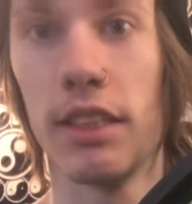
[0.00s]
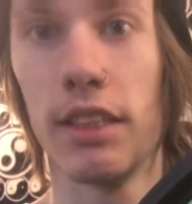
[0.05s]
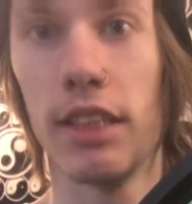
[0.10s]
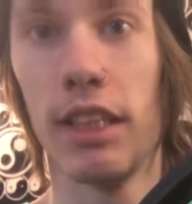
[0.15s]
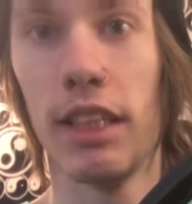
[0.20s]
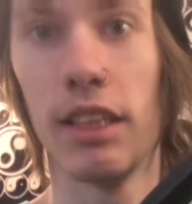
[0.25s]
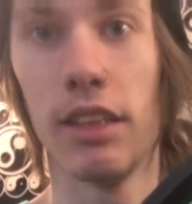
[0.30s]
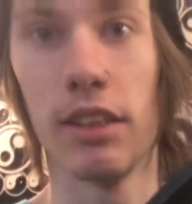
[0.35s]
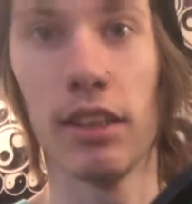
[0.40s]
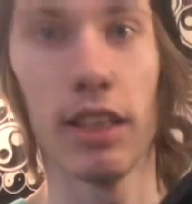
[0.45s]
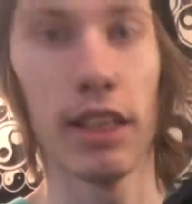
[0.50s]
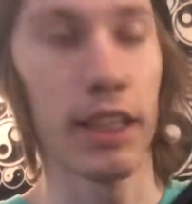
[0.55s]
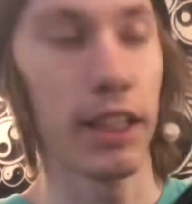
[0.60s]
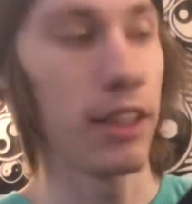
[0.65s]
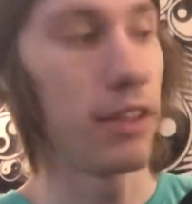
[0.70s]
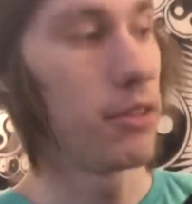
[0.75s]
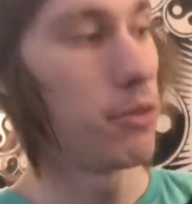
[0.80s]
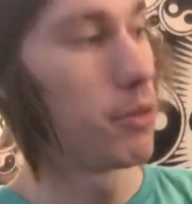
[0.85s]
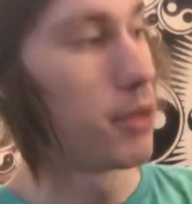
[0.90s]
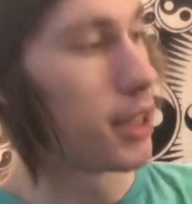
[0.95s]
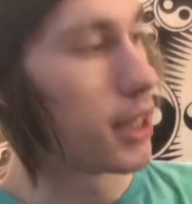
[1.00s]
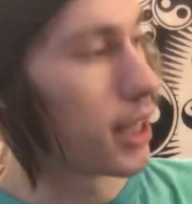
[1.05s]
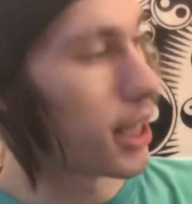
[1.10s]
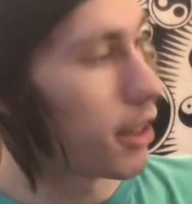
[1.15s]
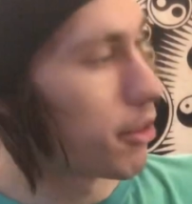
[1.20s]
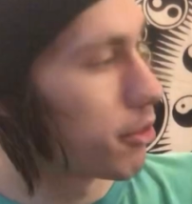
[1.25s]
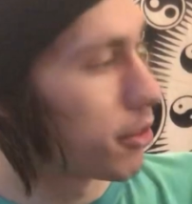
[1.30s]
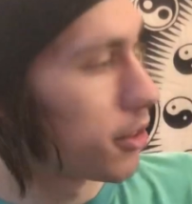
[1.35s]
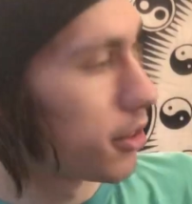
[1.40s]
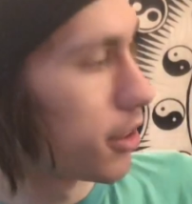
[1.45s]
in line with that
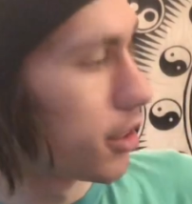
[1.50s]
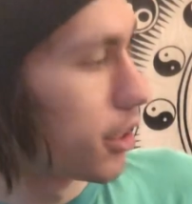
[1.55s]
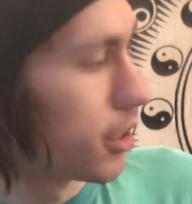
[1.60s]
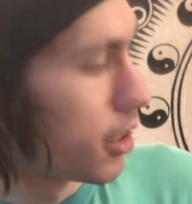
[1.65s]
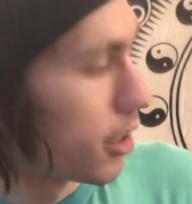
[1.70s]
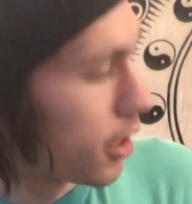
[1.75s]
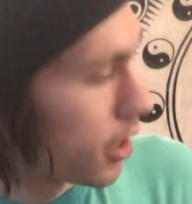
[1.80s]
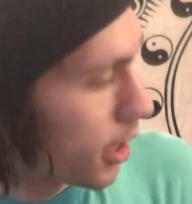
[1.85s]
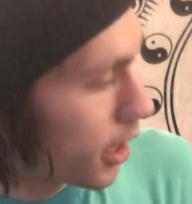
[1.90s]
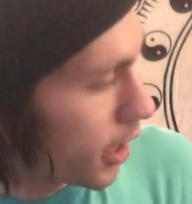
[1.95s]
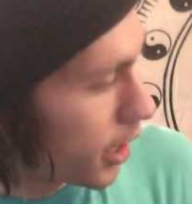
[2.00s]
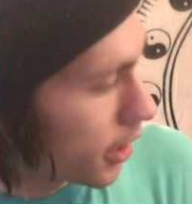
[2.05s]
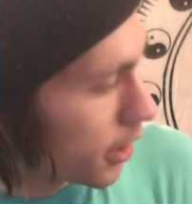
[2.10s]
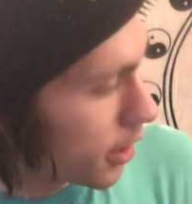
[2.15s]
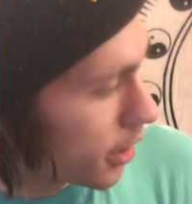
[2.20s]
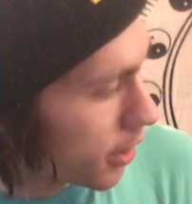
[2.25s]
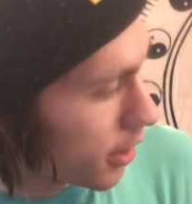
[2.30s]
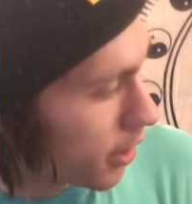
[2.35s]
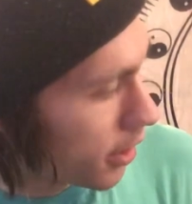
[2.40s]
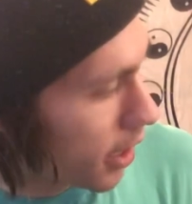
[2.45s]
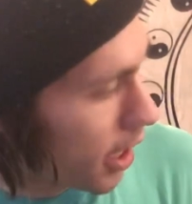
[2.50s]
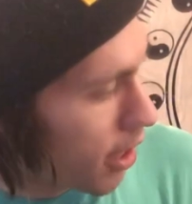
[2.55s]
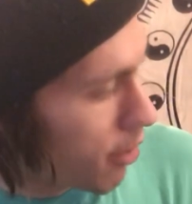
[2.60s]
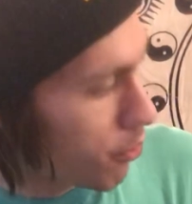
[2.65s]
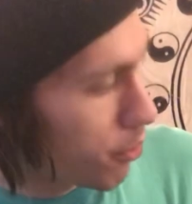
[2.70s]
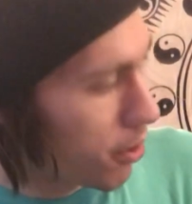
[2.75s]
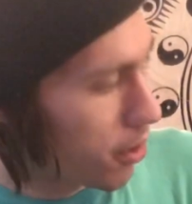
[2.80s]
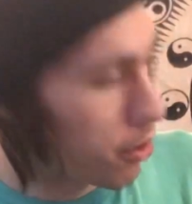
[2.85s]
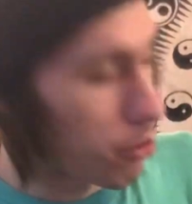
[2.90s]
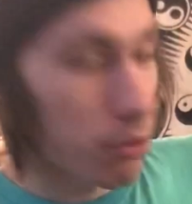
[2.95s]
one, and then count
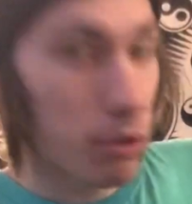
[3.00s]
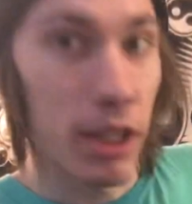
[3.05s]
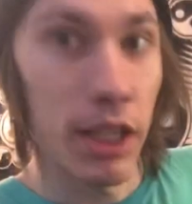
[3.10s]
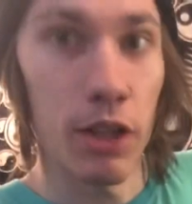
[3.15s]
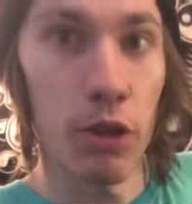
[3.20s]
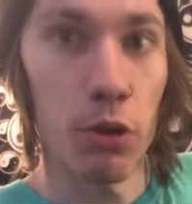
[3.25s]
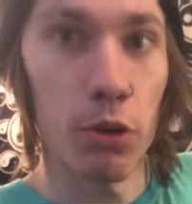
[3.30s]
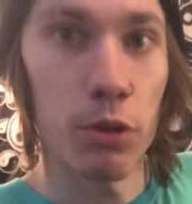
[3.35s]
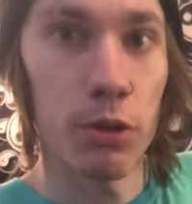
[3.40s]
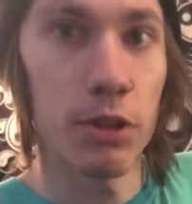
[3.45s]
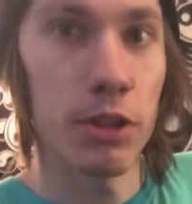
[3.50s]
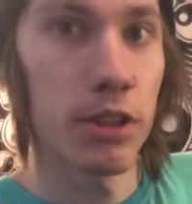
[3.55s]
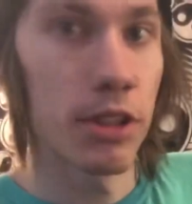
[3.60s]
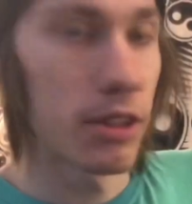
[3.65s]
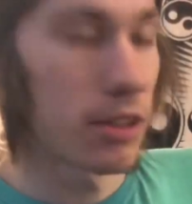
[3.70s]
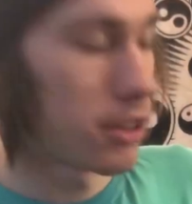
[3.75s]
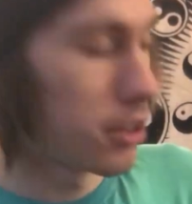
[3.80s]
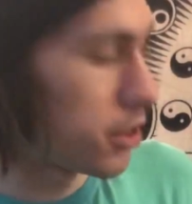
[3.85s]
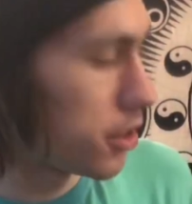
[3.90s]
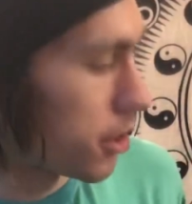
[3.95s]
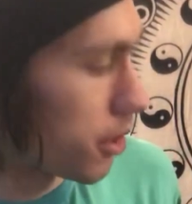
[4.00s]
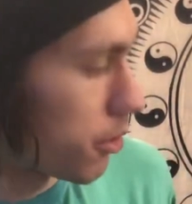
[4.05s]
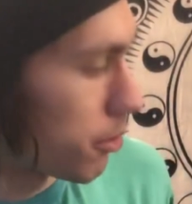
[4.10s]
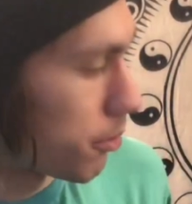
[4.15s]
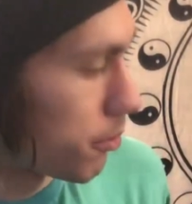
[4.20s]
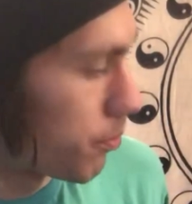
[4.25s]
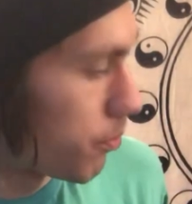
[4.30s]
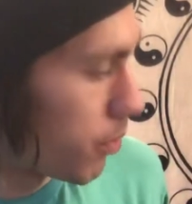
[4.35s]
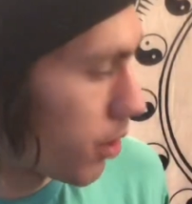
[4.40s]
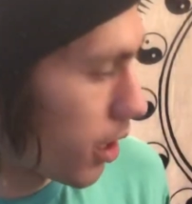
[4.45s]
3 holes. So
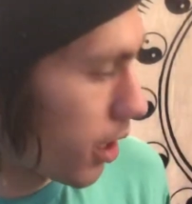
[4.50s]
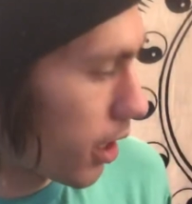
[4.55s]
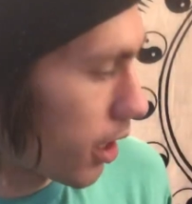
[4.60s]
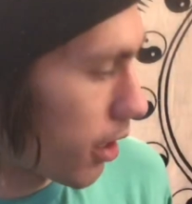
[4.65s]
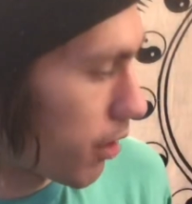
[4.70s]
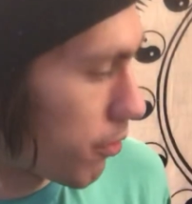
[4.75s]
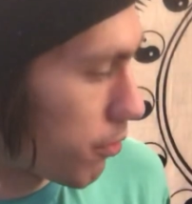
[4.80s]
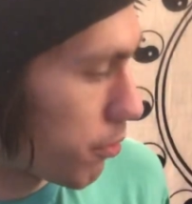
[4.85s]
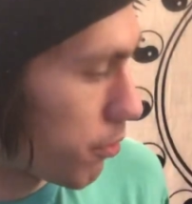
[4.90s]
I have